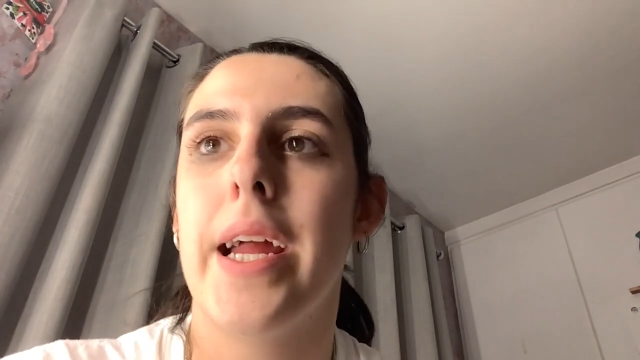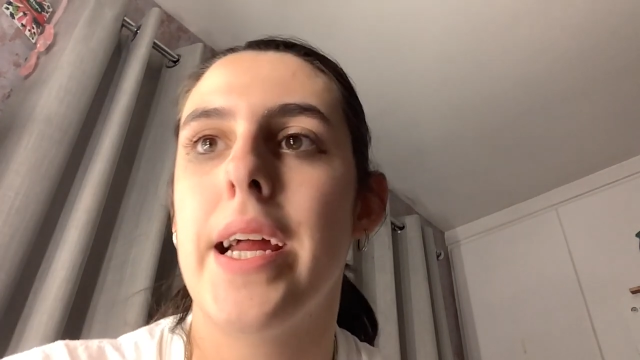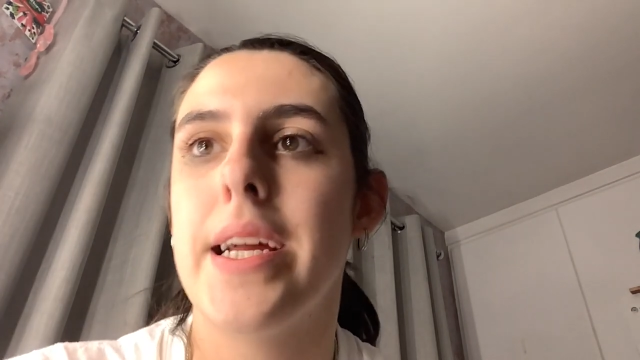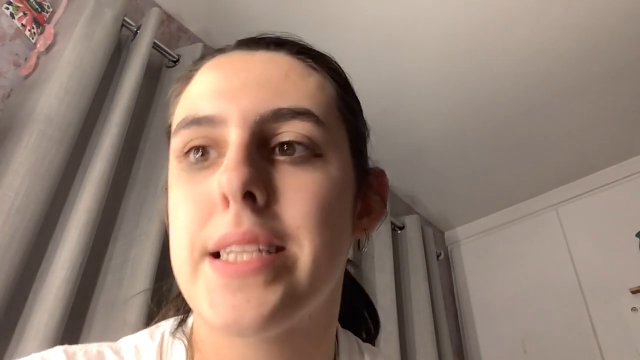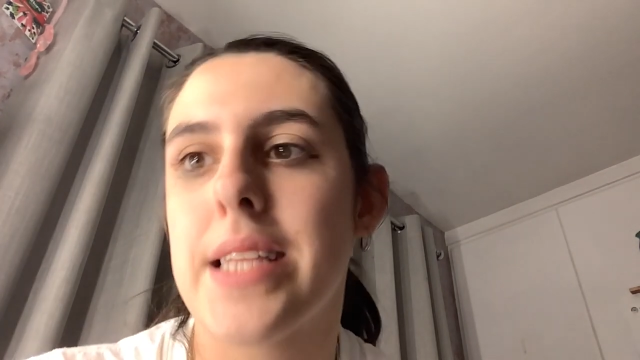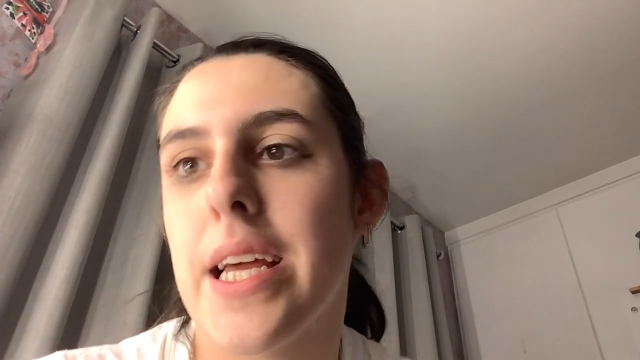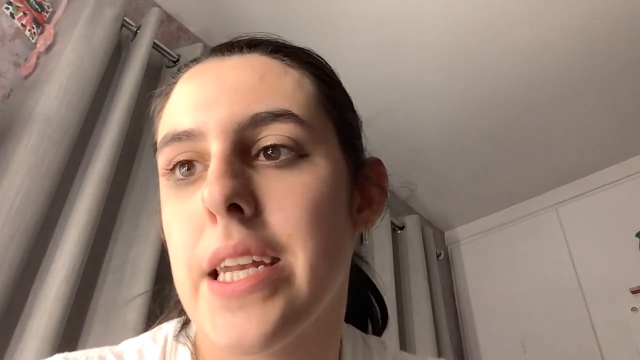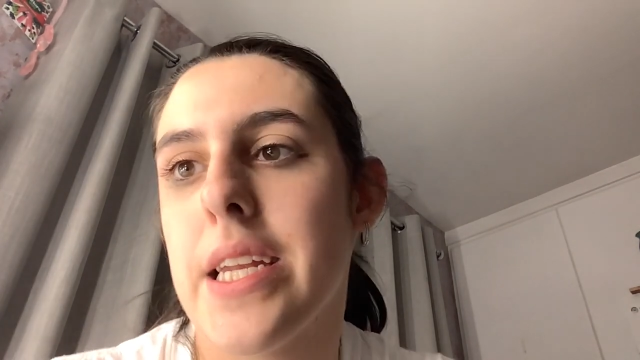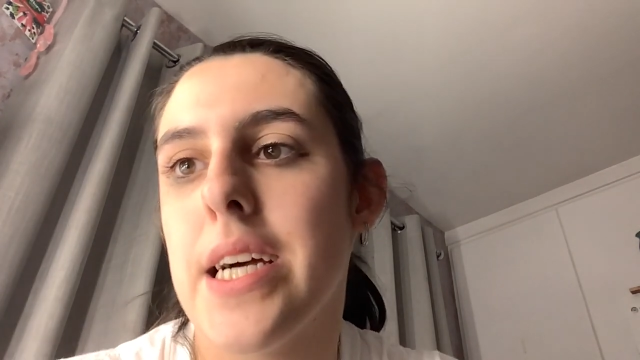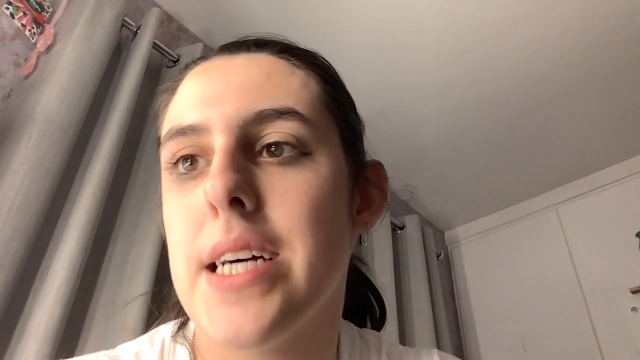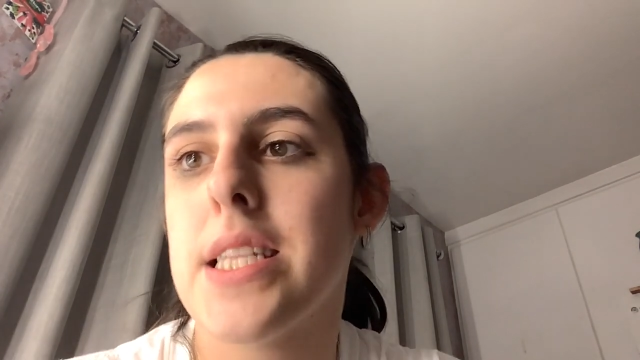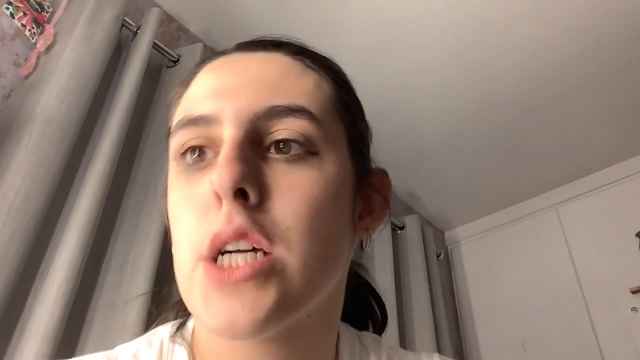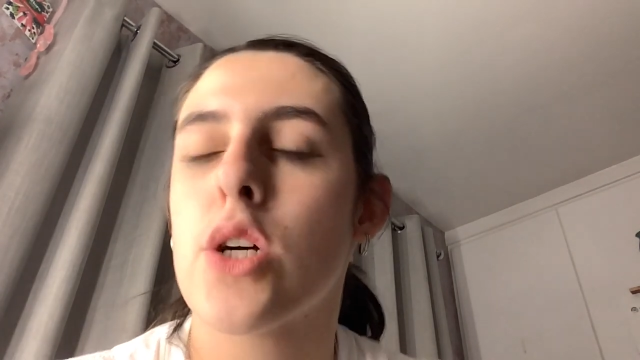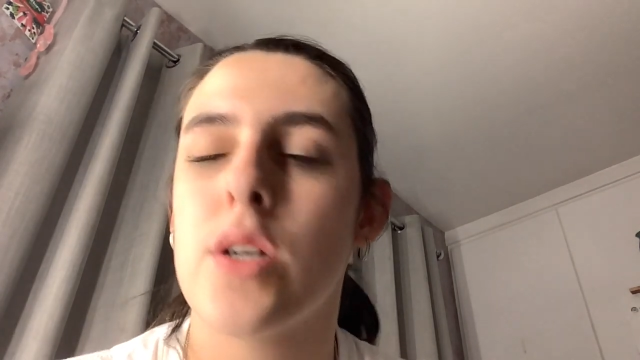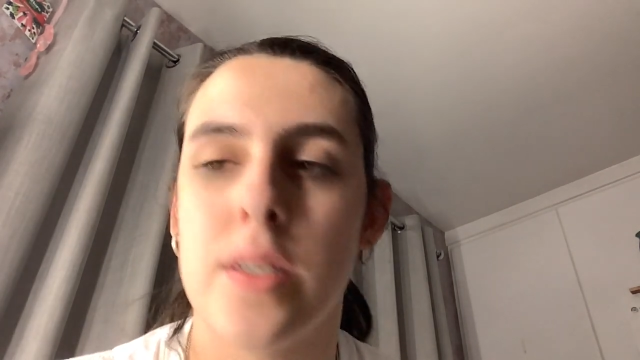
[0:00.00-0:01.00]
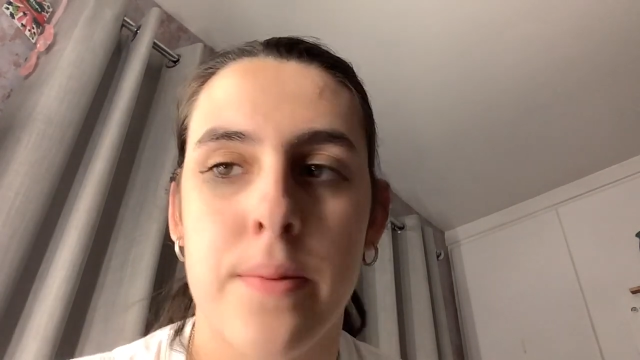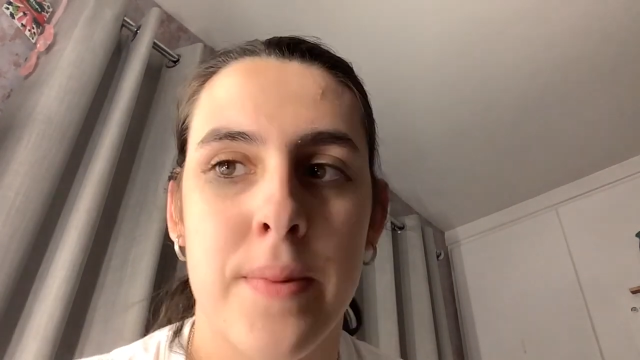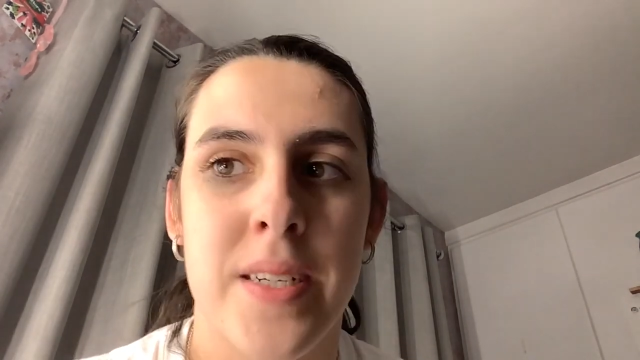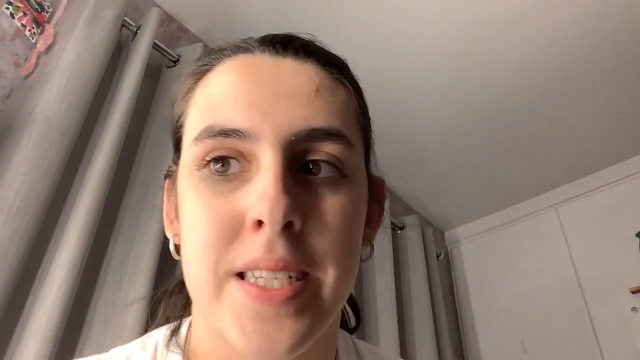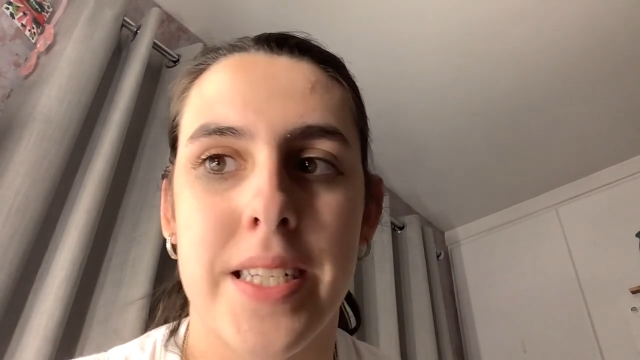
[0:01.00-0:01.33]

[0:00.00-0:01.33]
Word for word: EastEnders Christmas